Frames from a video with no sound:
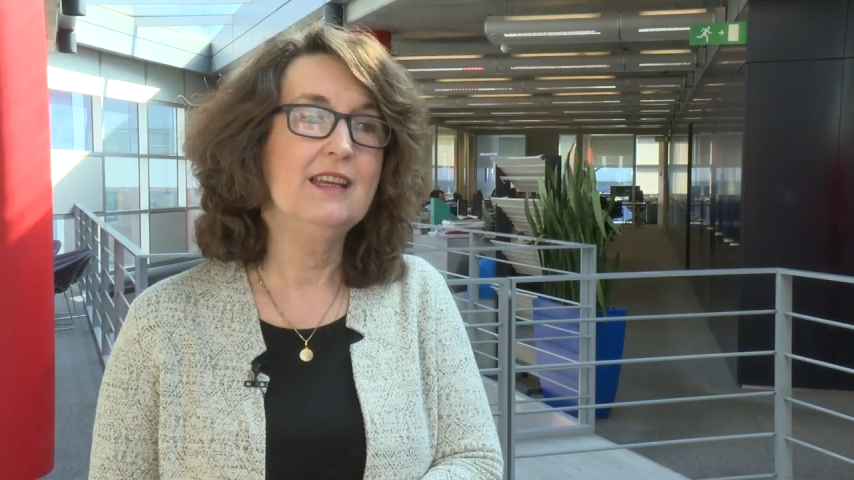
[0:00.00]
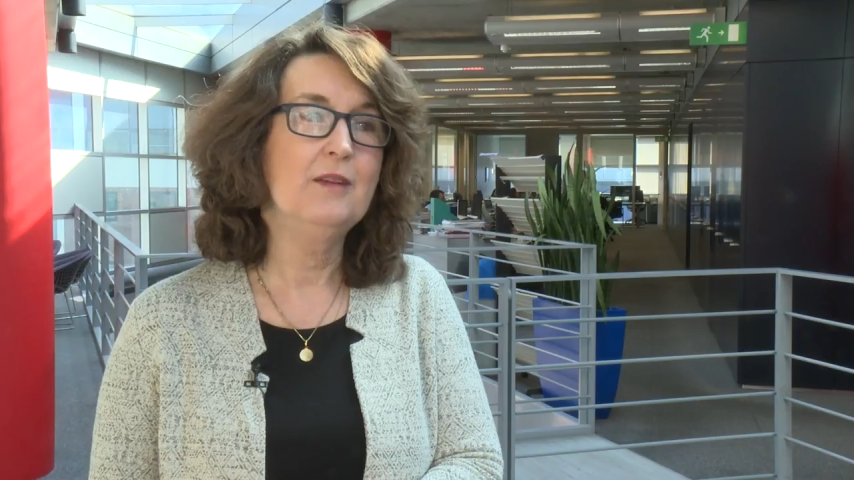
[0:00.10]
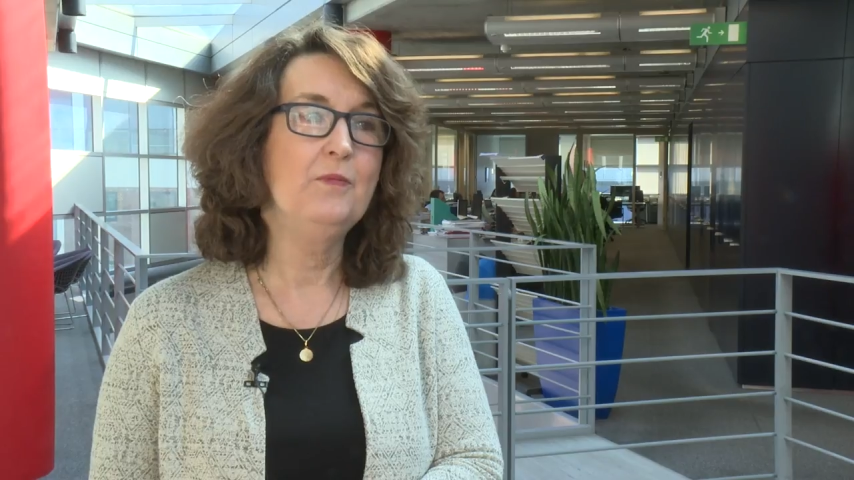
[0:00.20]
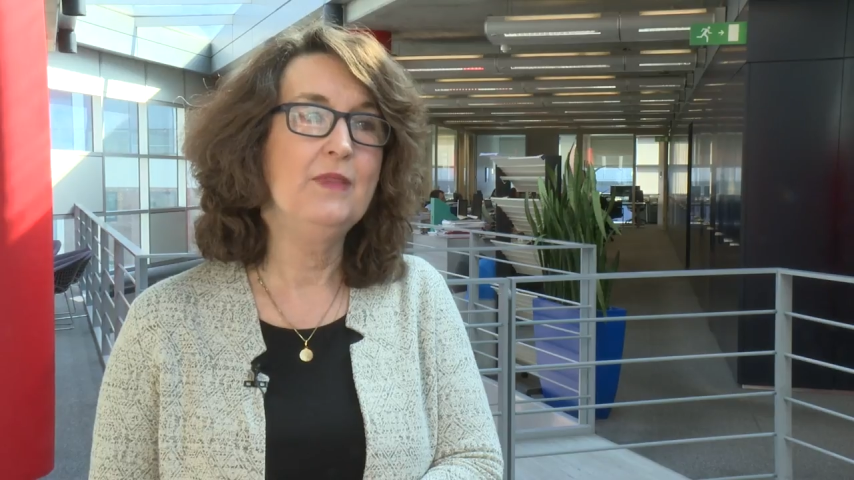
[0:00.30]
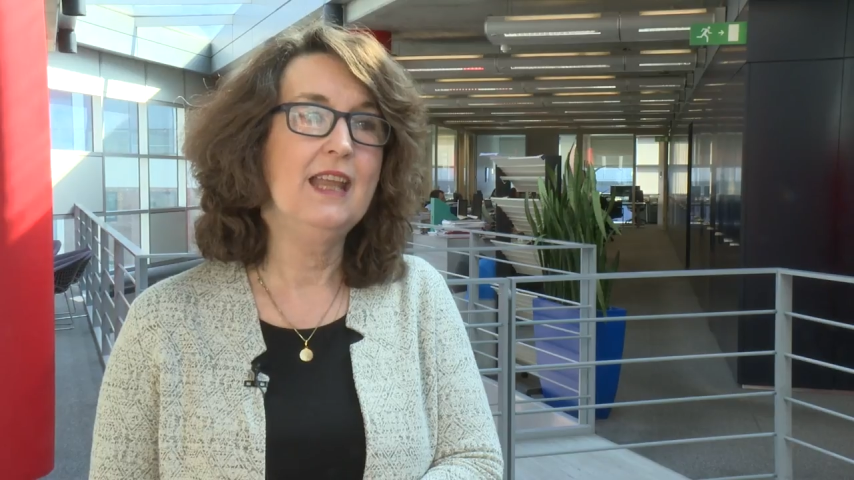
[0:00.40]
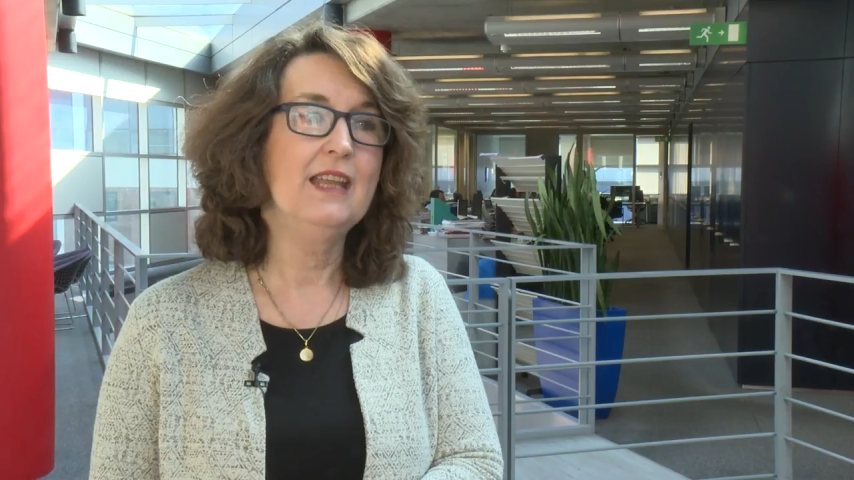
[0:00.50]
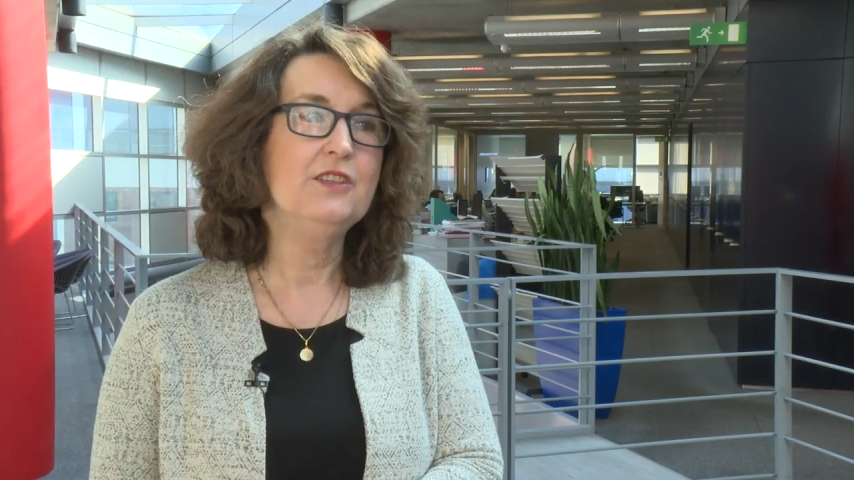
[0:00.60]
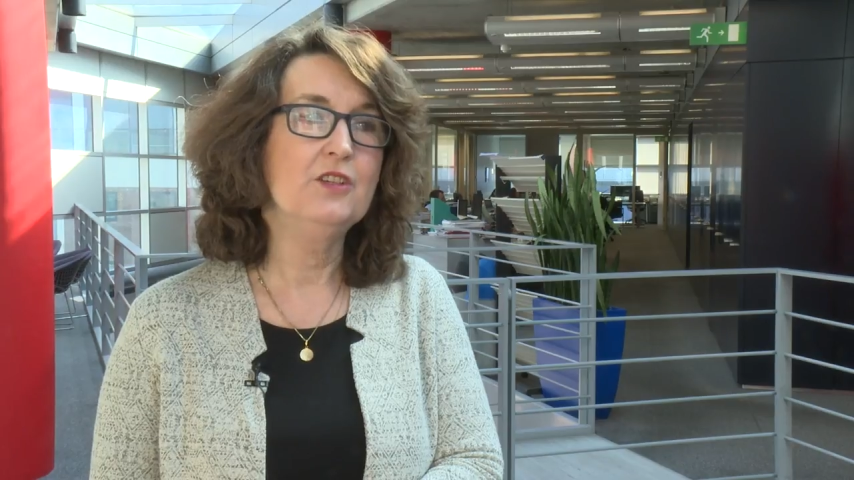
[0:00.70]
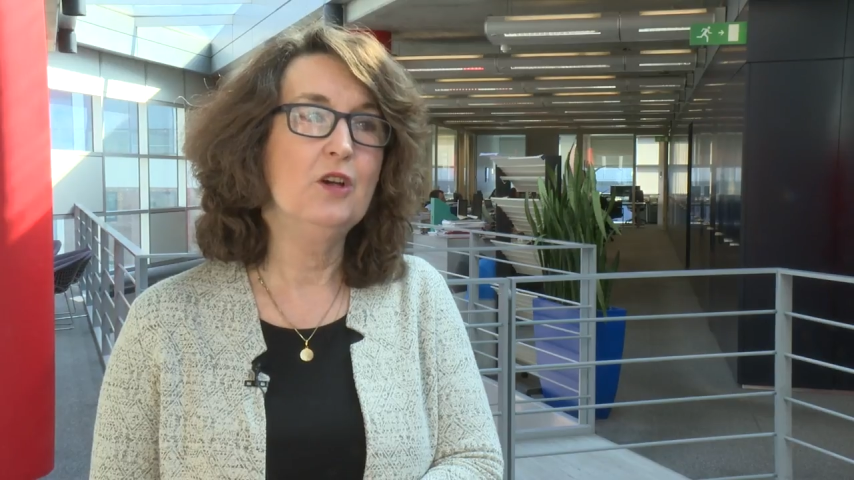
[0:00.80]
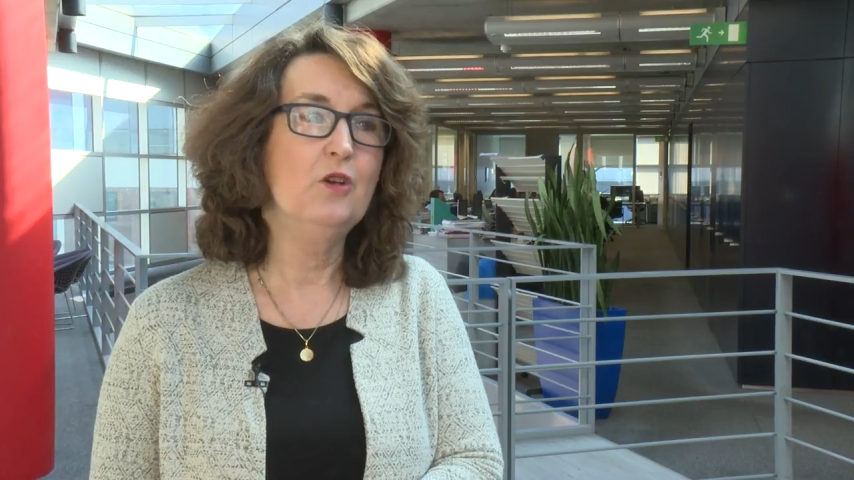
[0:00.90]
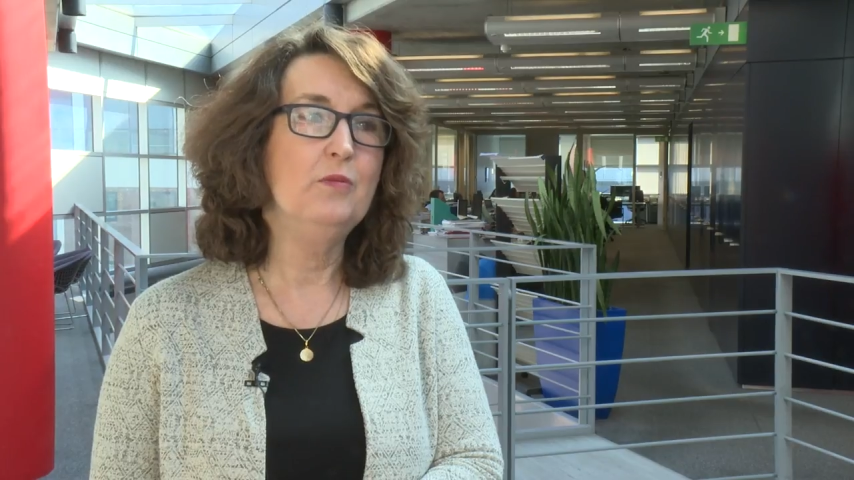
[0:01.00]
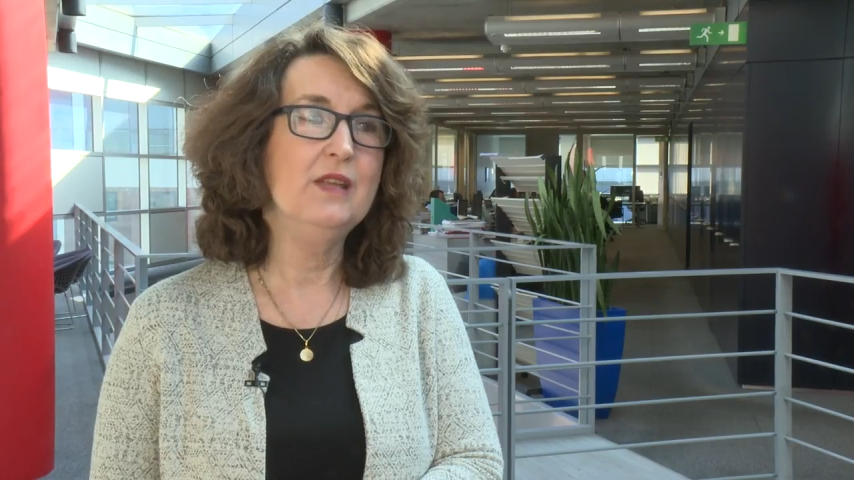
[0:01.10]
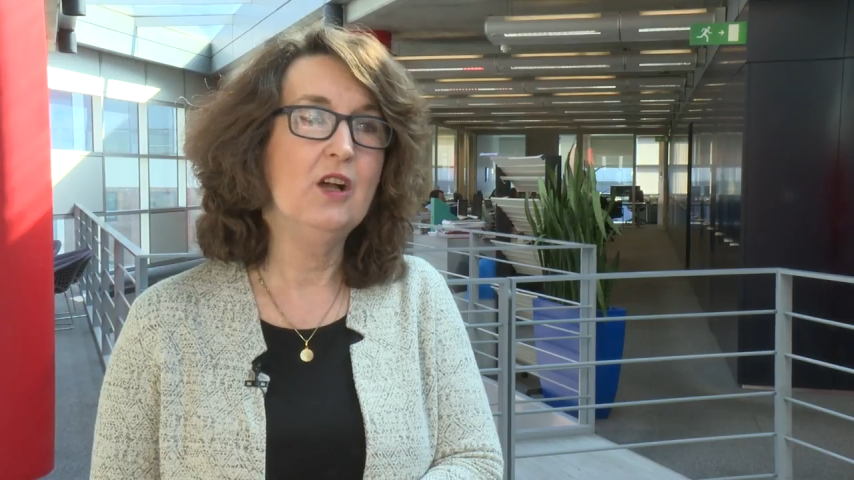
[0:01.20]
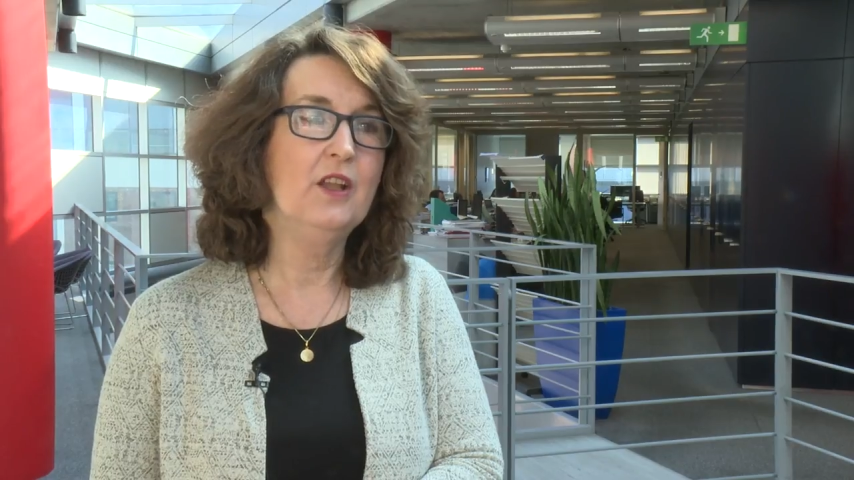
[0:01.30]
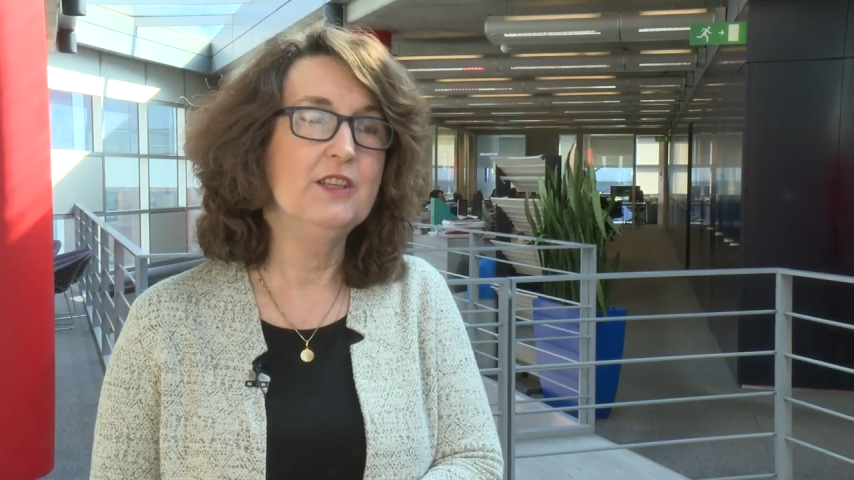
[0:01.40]
and to go
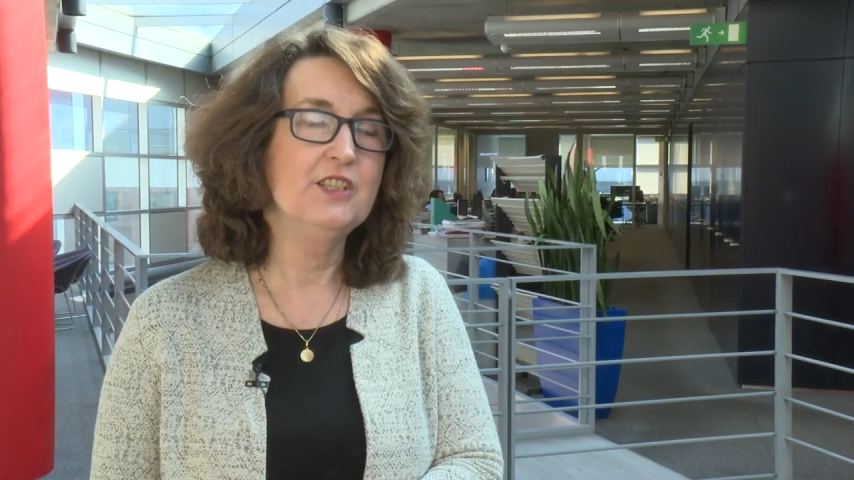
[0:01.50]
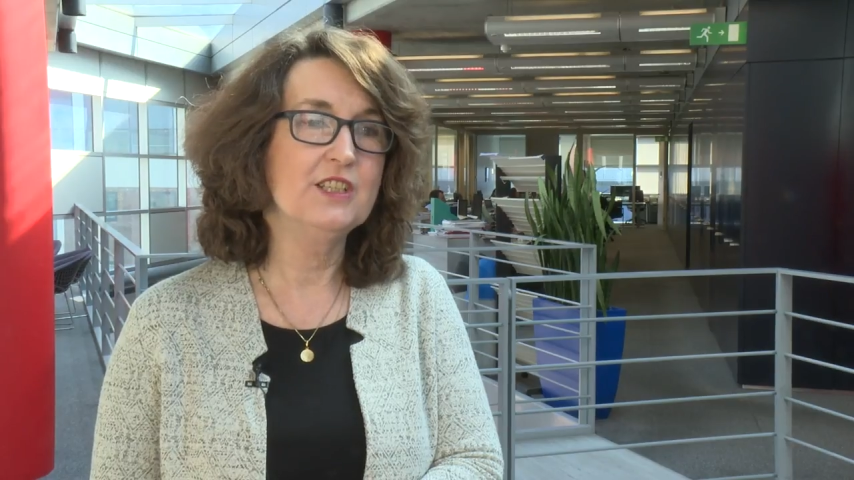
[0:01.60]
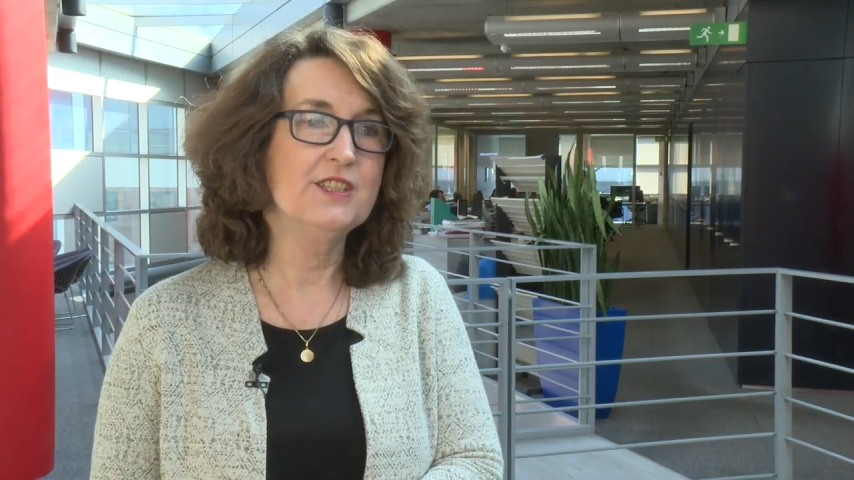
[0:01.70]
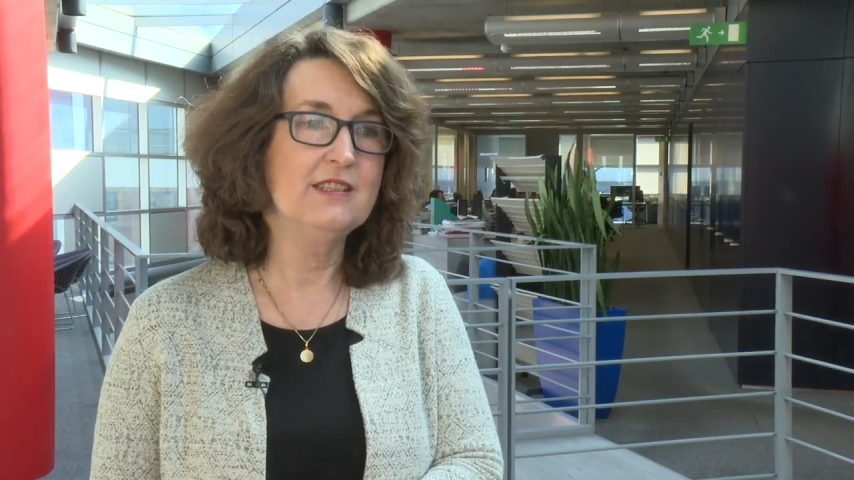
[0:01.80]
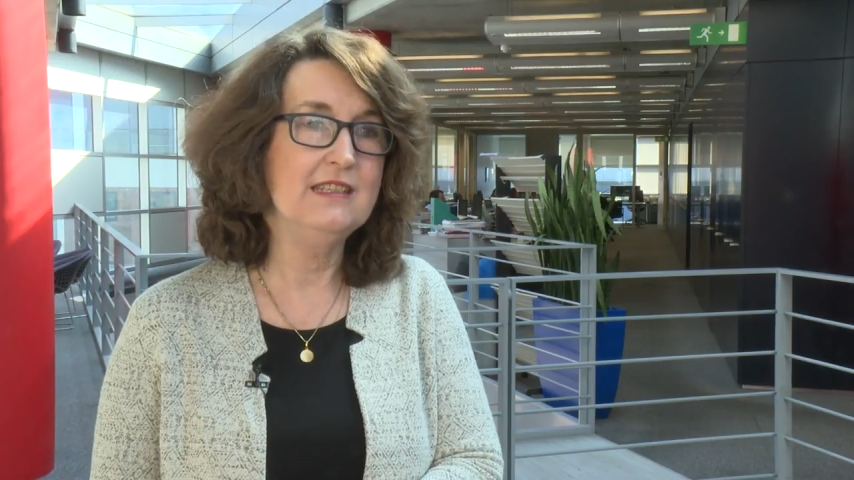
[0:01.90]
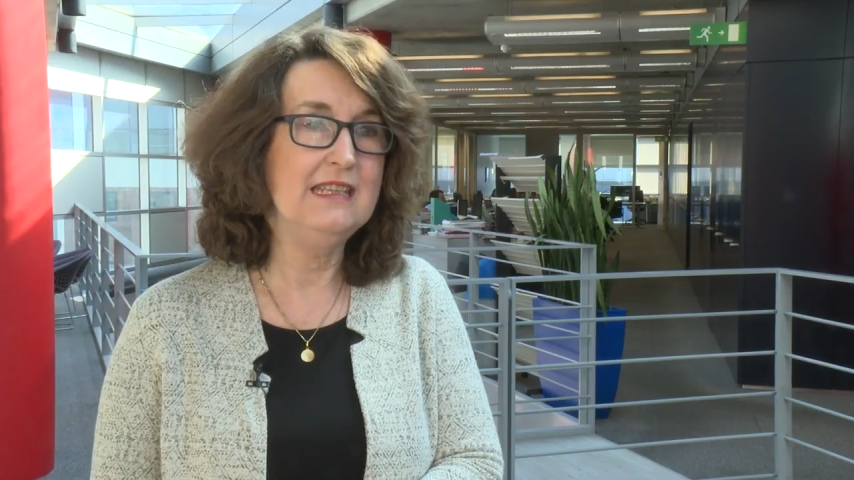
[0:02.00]
beyond just